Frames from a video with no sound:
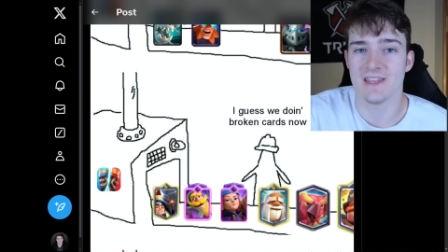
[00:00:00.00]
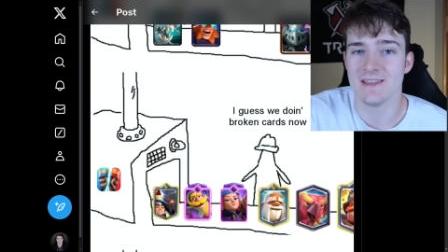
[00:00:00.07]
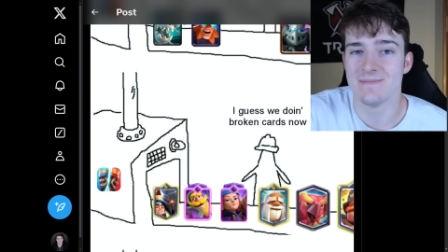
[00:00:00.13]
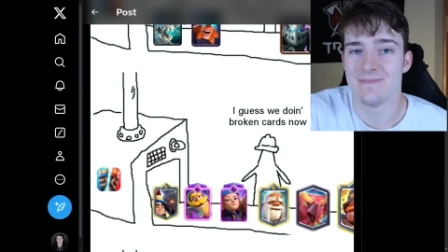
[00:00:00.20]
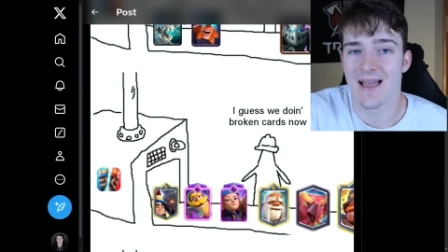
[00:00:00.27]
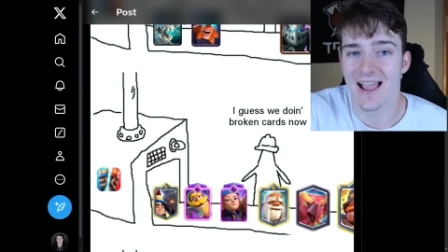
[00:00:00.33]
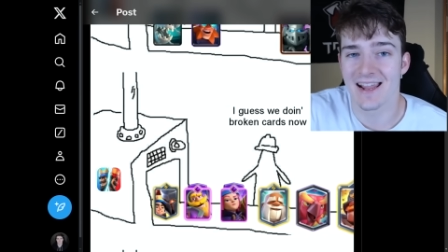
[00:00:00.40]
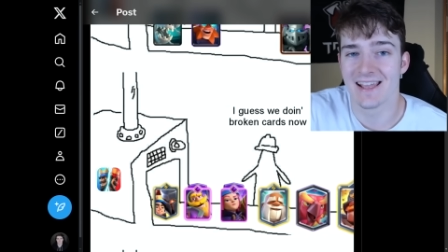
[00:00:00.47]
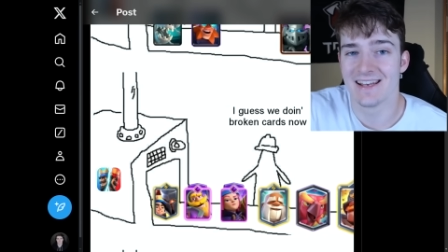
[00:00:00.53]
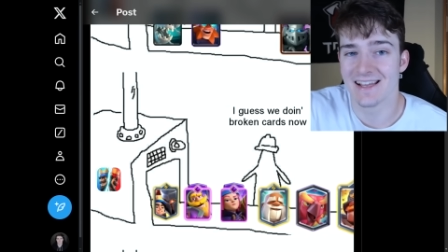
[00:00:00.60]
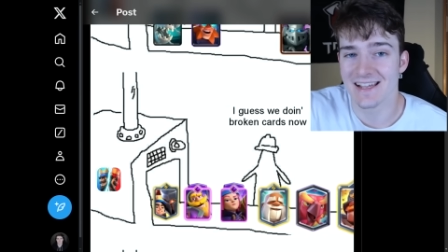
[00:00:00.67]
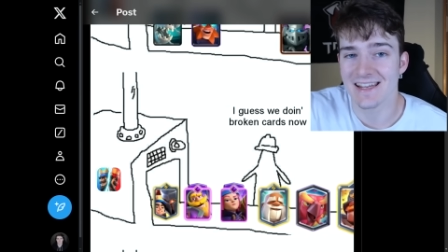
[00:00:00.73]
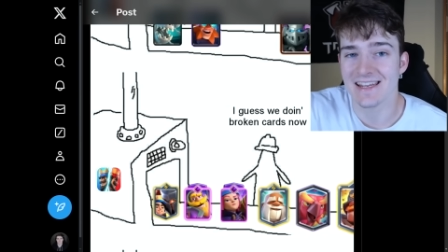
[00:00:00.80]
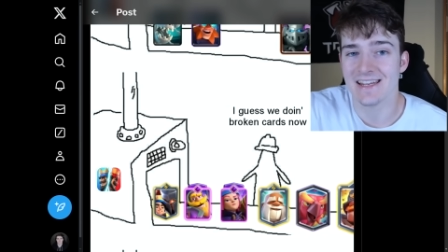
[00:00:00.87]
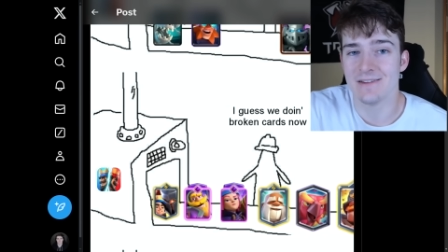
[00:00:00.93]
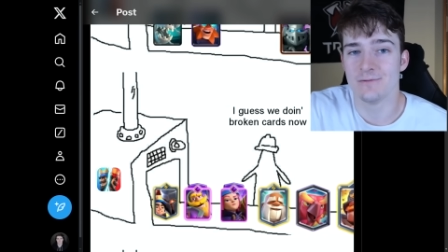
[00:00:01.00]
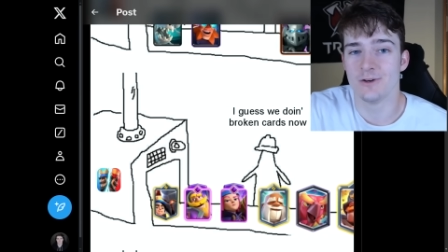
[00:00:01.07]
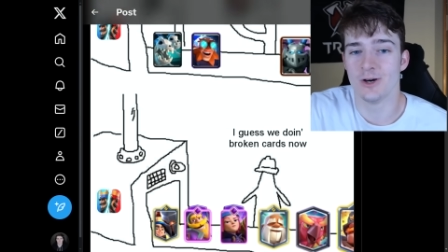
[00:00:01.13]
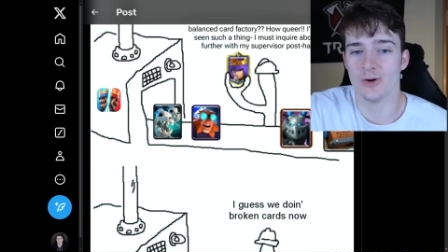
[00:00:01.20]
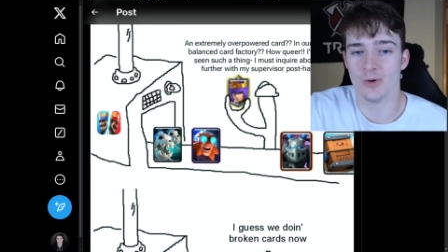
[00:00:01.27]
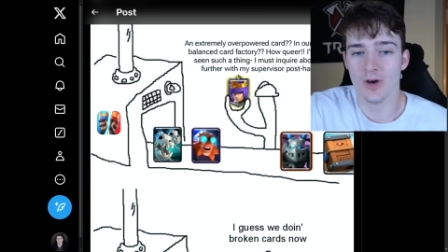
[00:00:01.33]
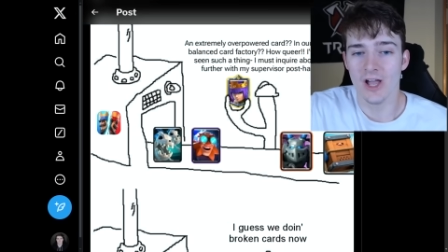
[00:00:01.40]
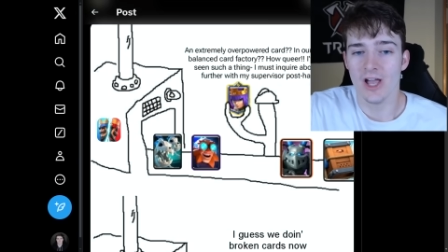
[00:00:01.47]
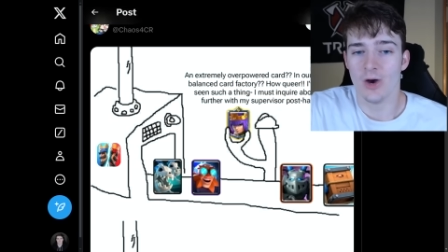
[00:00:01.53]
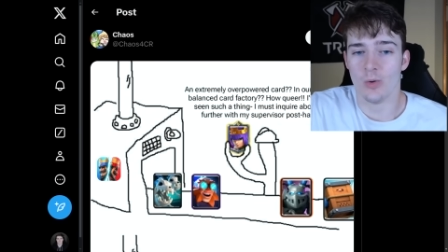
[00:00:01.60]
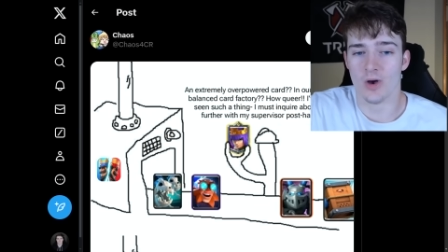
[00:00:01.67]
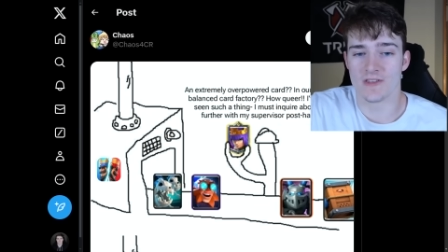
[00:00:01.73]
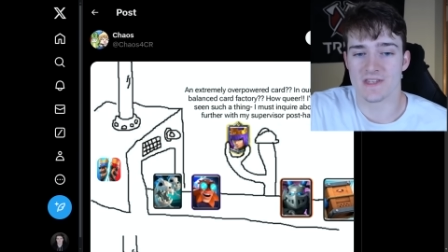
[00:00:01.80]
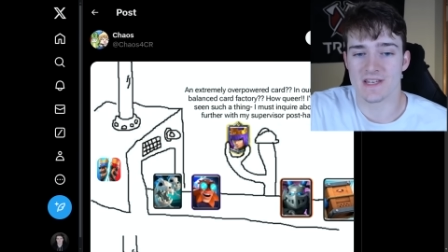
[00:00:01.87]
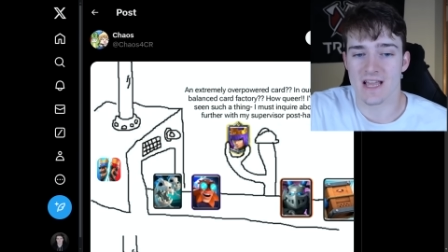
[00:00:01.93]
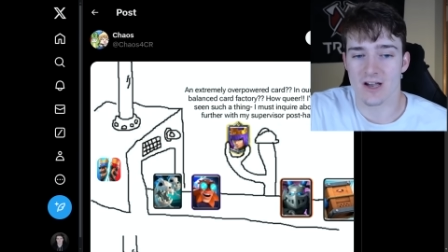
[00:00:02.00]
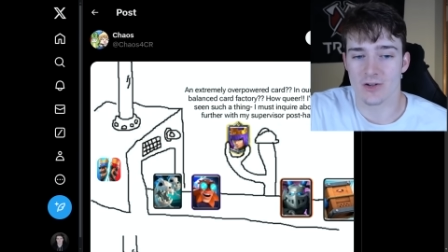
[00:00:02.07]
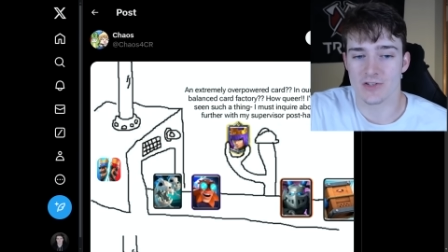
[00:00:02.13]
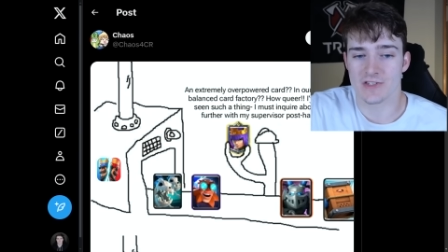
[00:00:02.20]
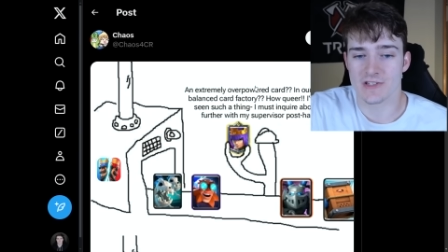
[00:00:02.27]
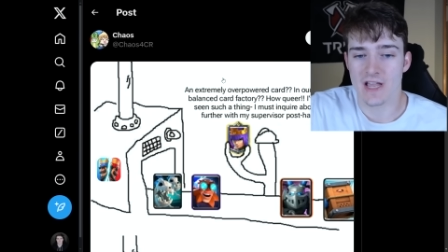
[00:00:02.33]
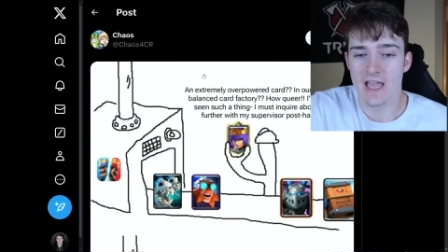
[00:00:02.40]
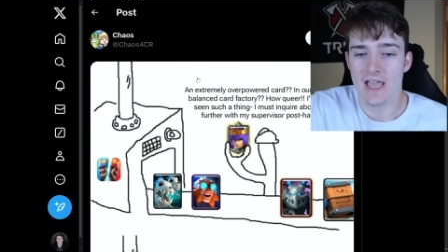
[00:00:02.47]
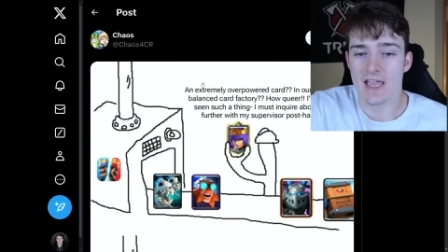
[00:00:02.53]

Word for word: Mega Knight Evo was announced.